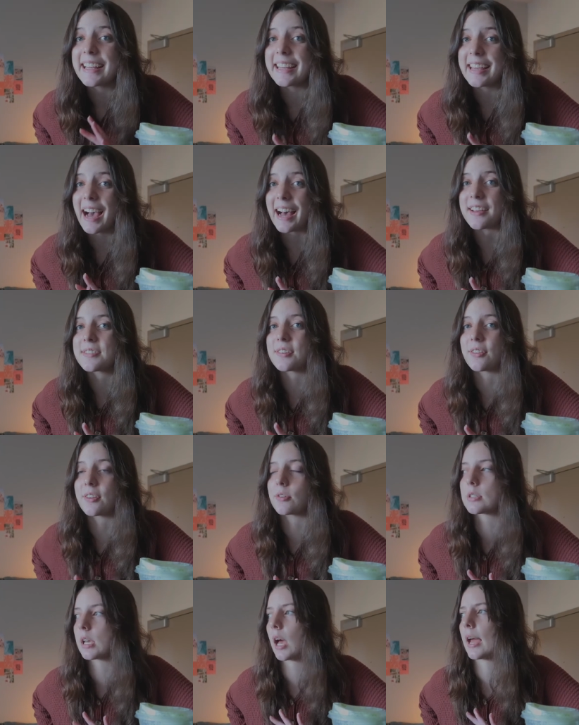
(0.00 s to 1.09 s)
yeah, so there
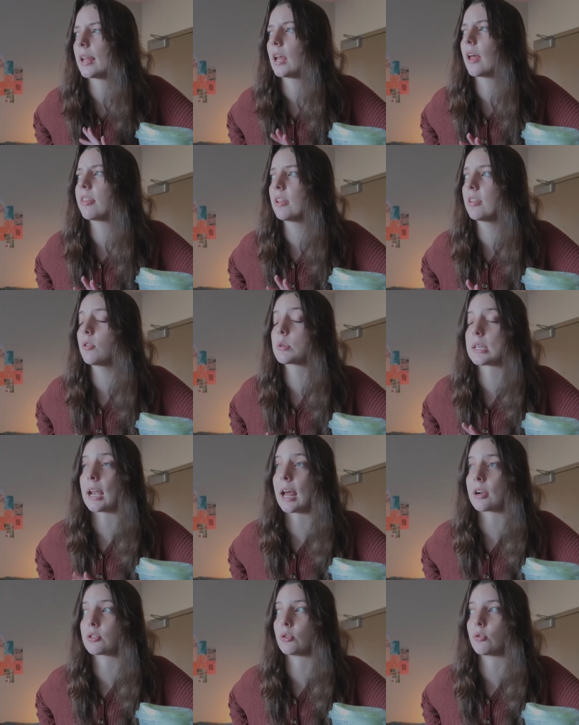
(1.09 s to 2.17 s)
was, I, I think there was an
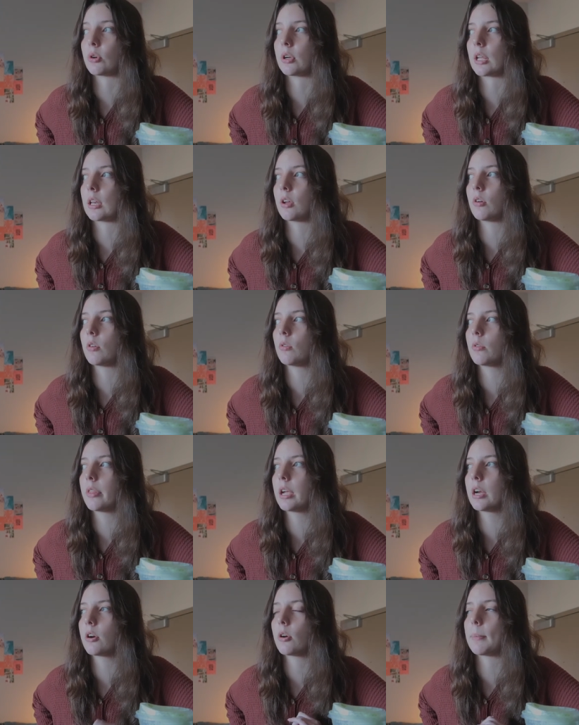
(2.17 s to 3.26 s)
actual tornado
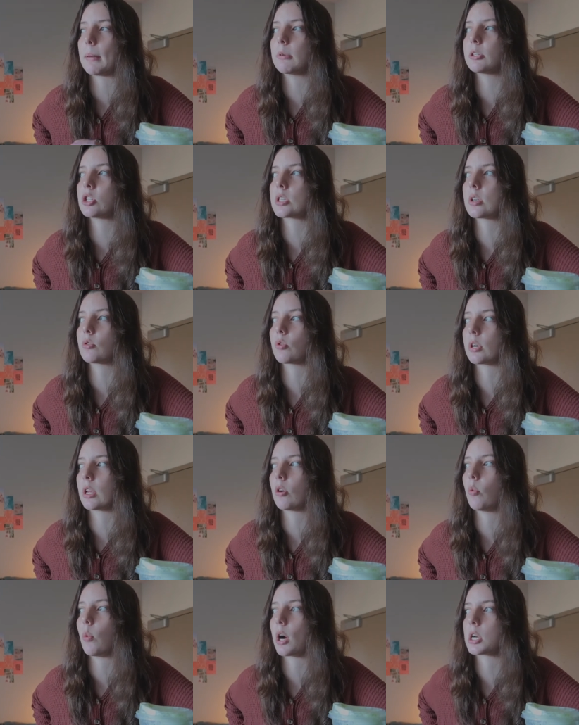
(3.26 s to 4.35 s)
there, or maybe just a
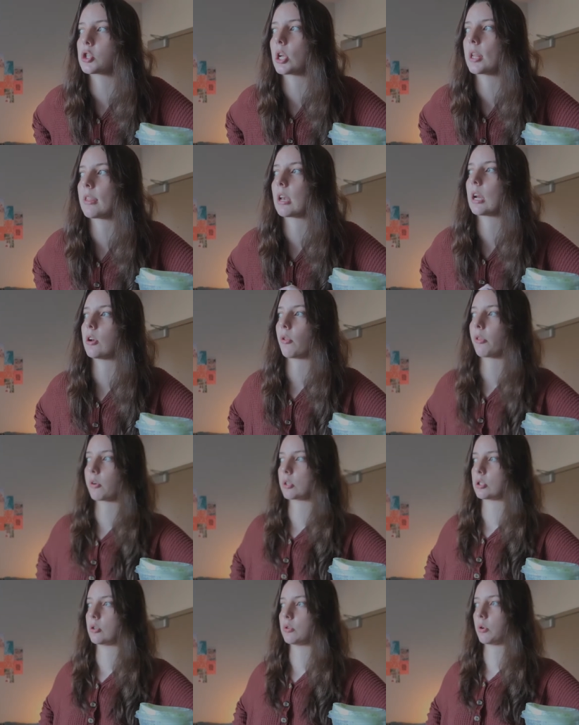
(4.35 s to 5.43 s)
tornado watch. And then I know there
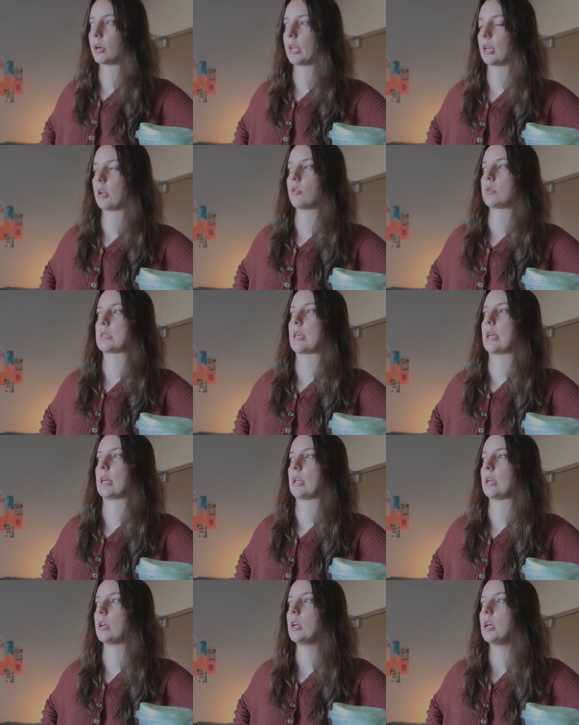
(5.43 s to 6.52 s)
were two tornadoes
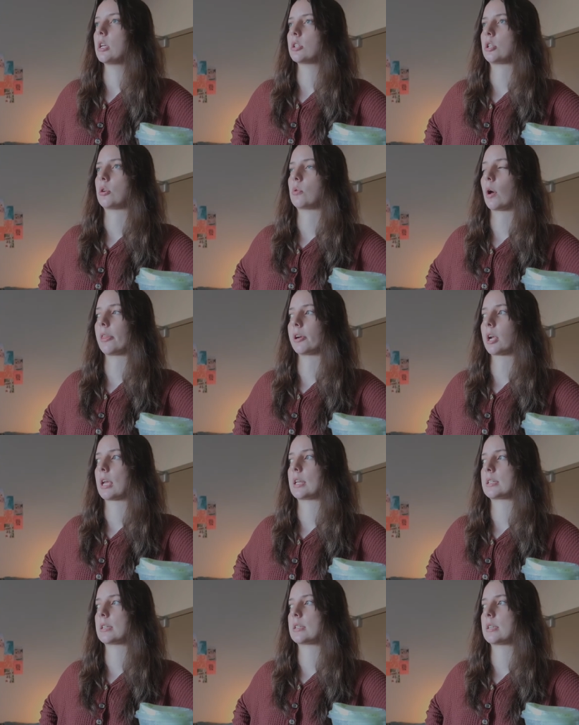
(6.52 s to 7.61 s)
in two other
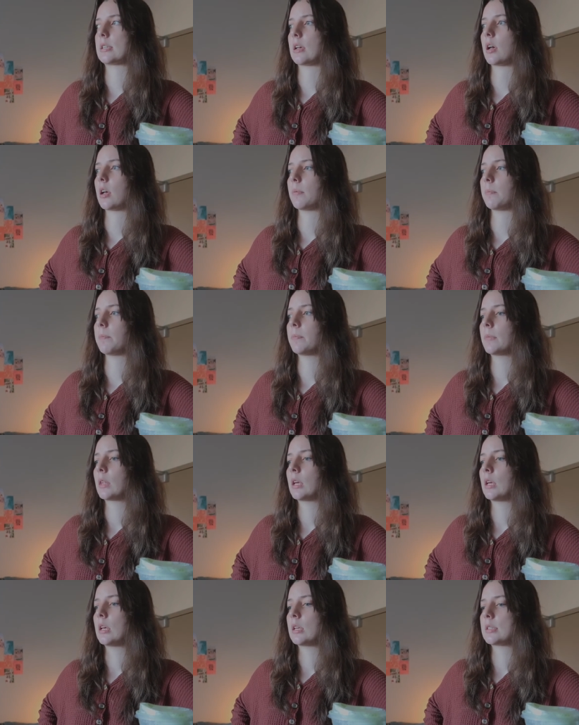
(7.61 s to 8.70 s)
Kansas um,
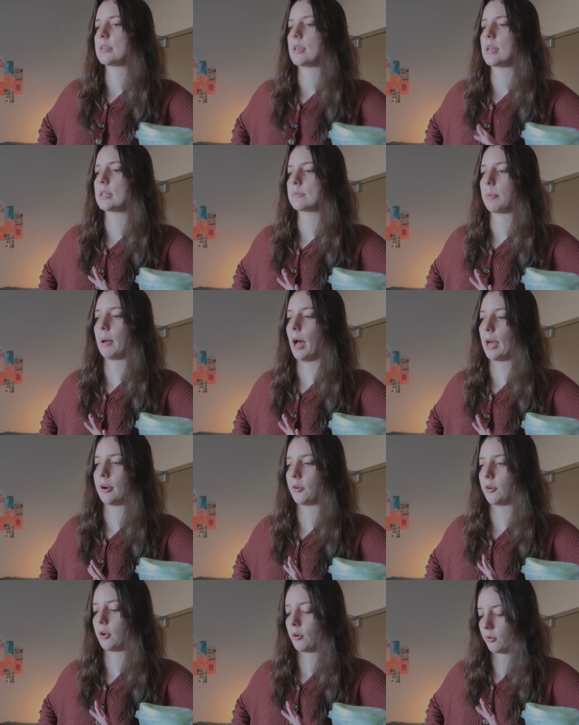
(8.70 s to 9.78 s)
cities, but I
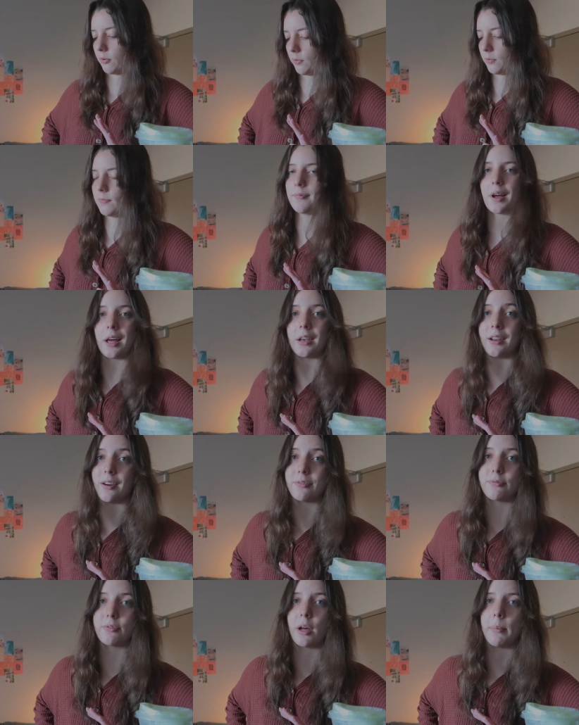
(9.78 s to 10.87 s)
don't know
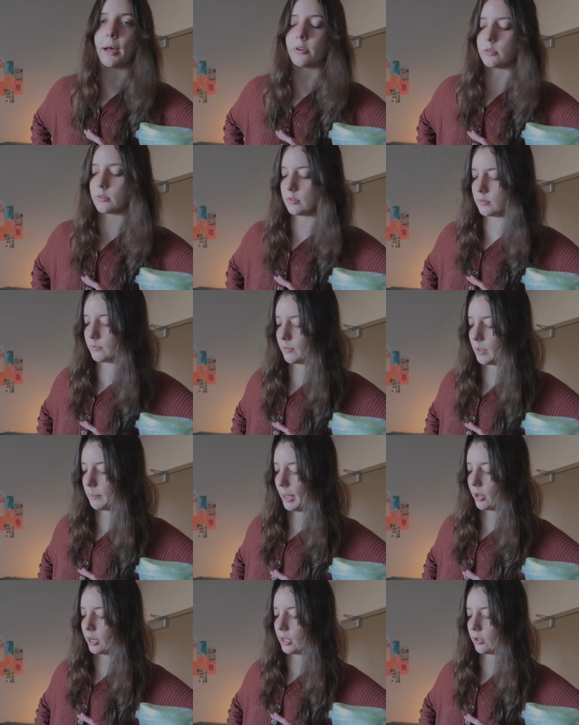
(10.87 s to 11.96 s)
enough about
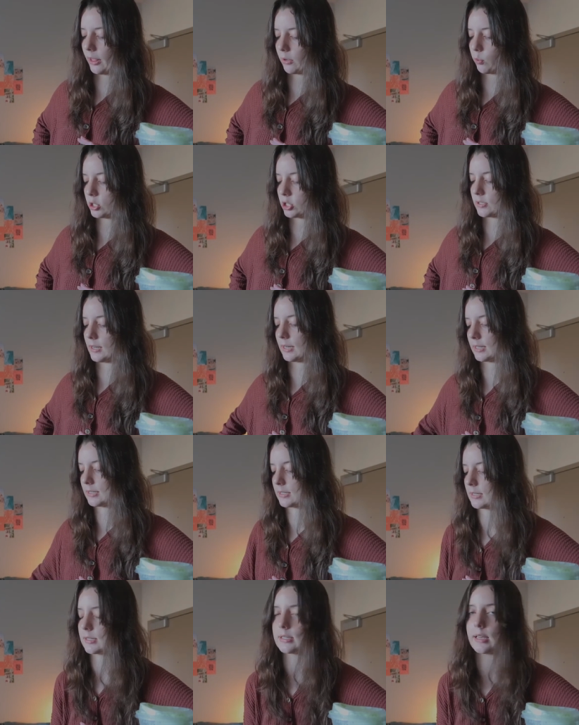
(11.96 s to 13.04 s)
about it, like which
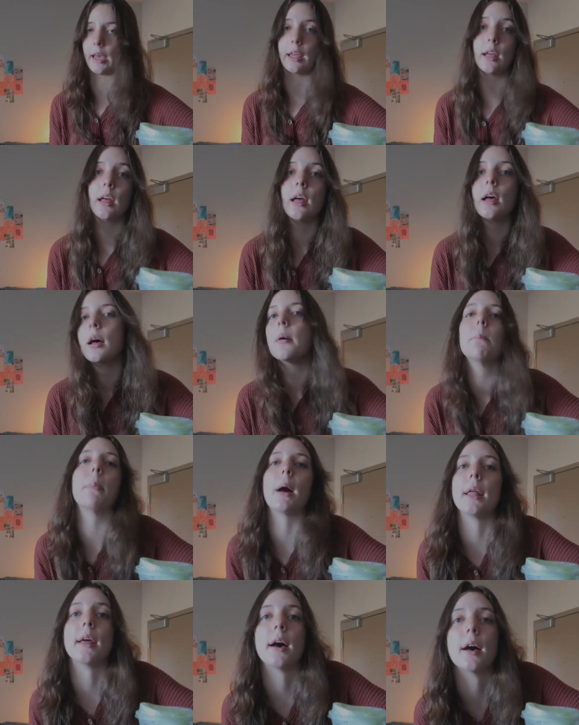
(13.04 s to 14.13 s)
cities to say.
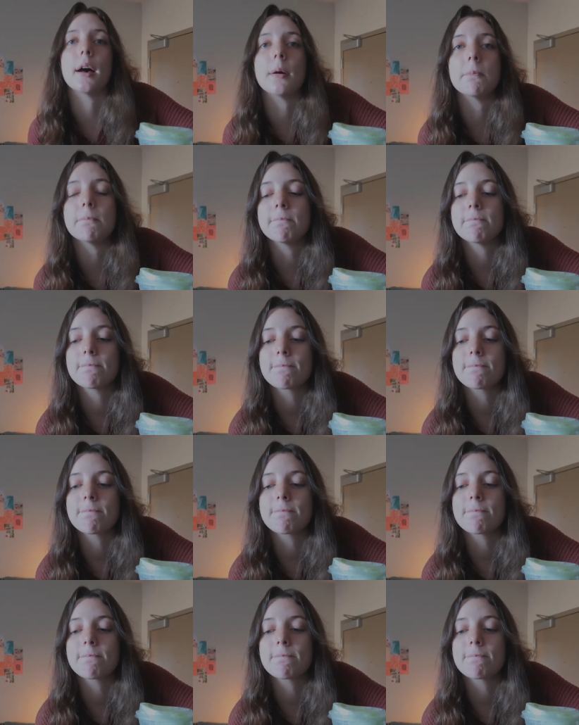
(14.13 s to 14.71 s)
But um,